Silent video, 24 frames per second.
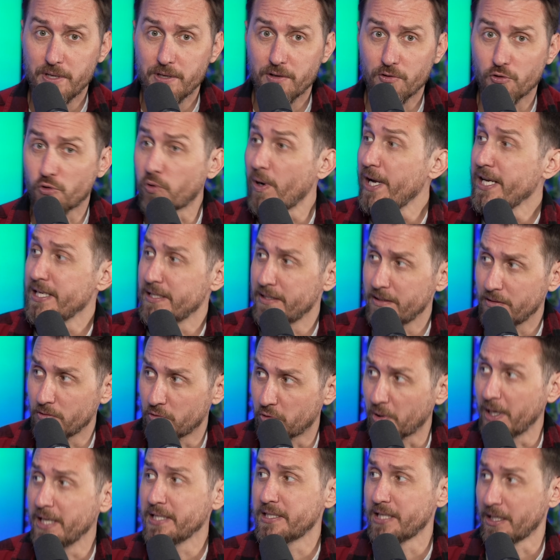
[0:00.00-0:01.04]

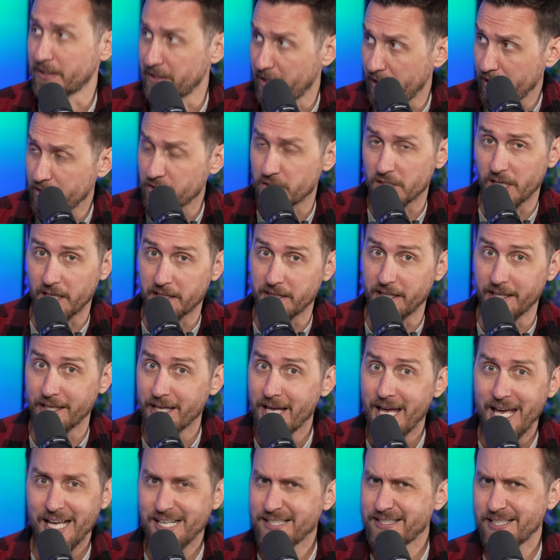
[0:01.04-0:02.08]
great technology, I think,
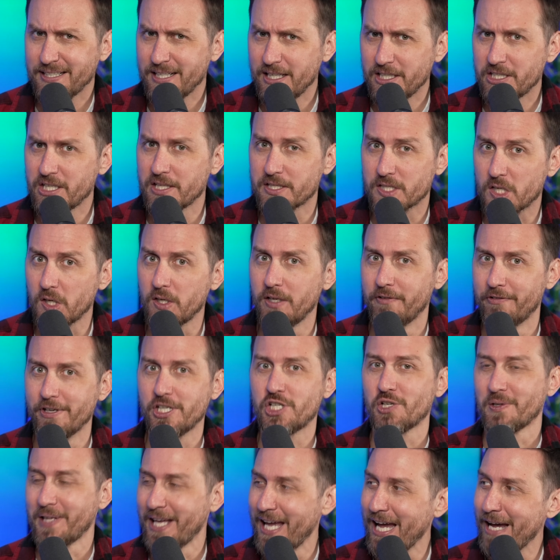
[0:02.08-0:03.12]
and a technology that's going to
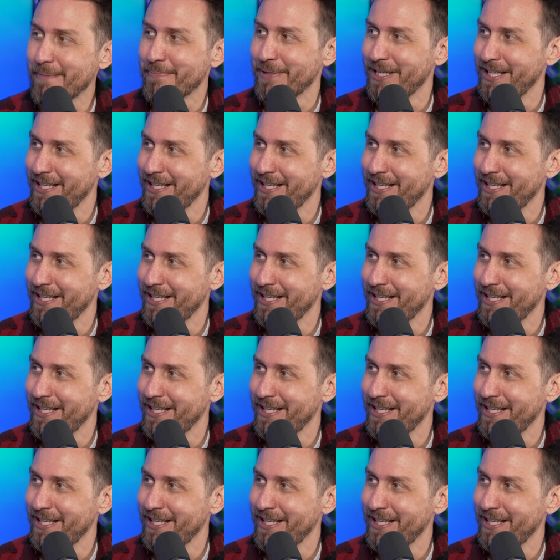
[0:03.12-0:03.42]
eventually happen.